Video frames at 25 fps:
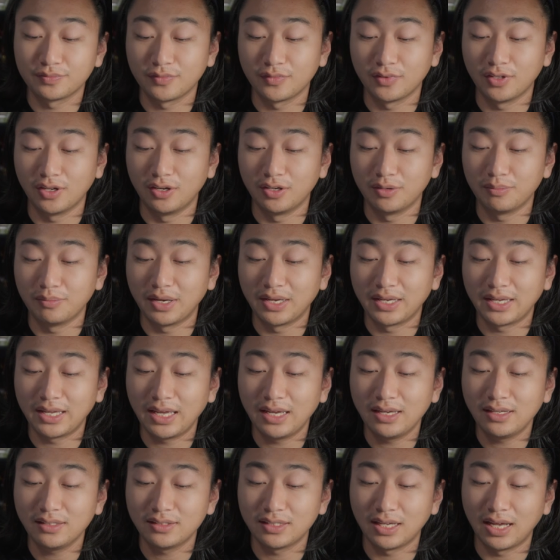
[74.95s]
Now in my
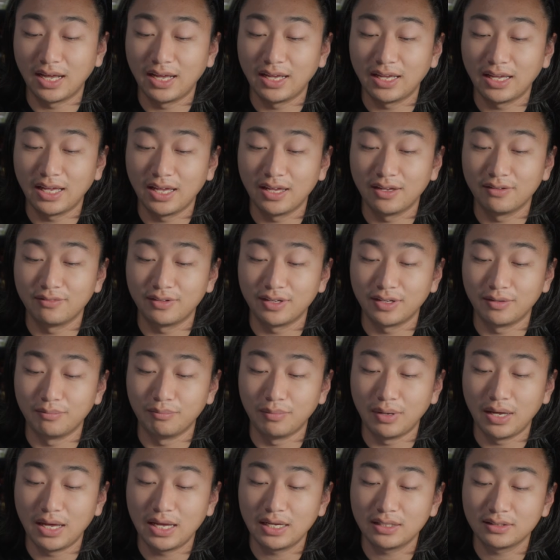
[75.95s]
hand, I have a
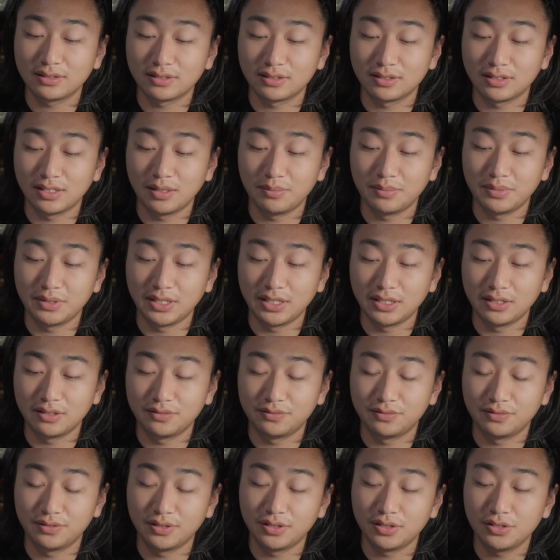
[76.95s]
matte laminated
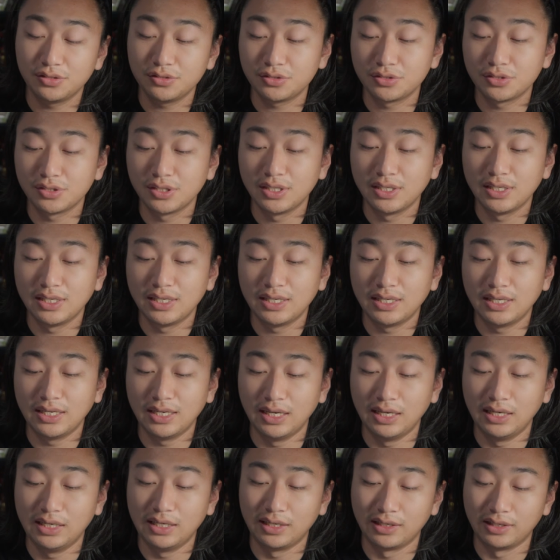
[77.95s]
finish
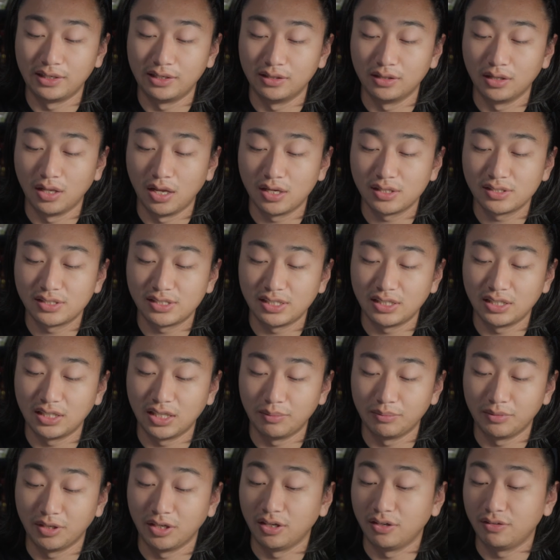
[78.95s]
and a glossy
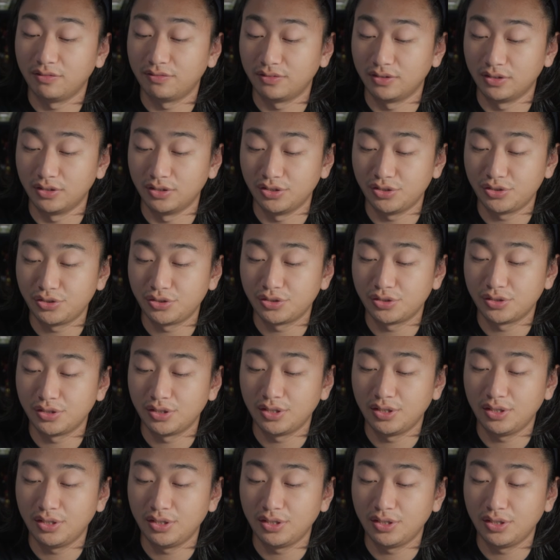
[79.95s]
laminated finish.